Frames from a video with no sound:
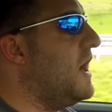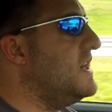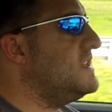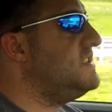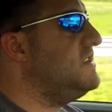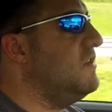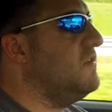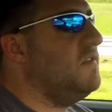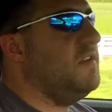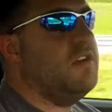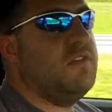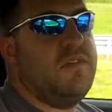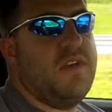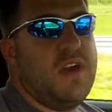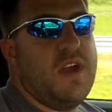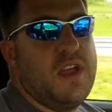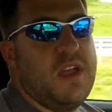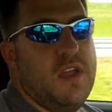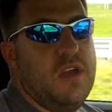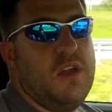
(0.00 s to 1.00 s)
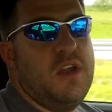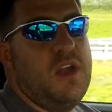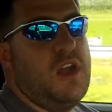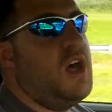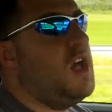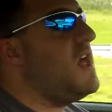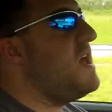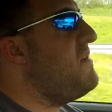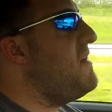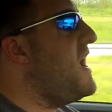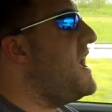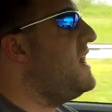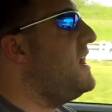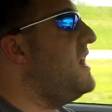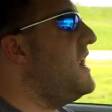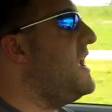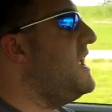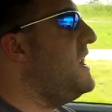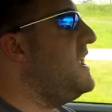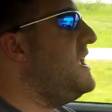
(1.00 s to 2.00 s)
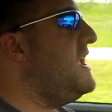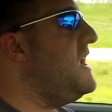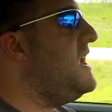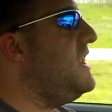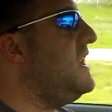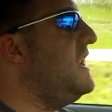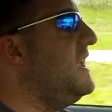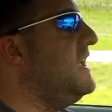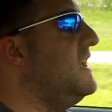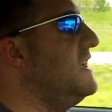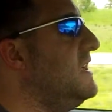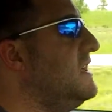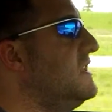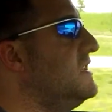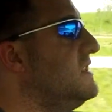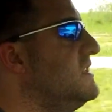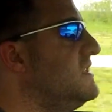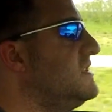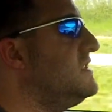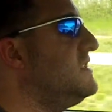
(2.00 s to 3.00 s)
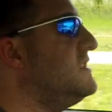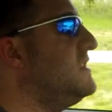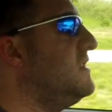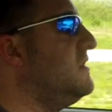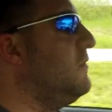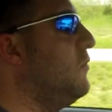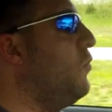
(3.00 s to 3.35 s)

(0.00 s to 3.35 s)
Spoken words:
I still feel very good, and all I've had today to eat is